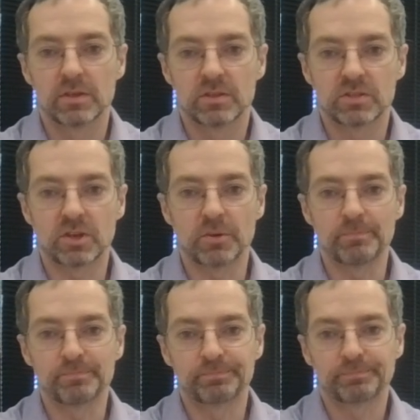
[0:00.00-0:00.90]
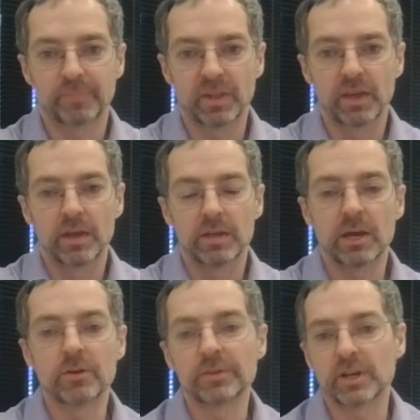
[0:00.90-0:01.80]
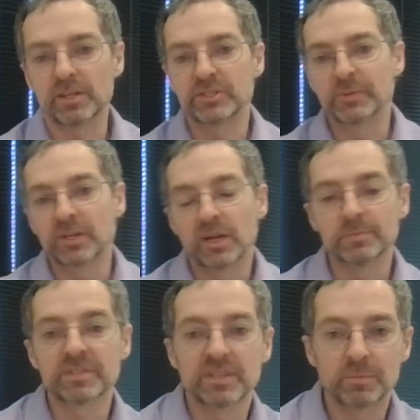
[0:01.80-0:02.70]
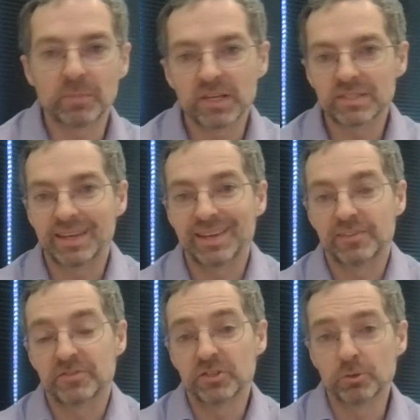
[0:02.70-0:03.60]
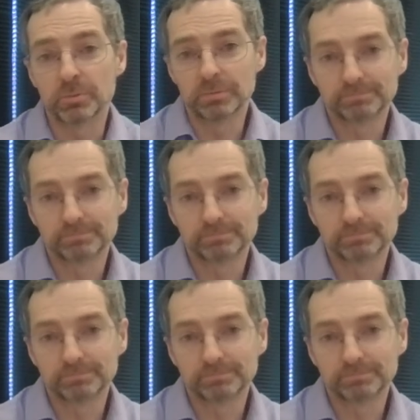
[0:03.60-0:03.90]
So now if a customer comes in and buys a can of soup,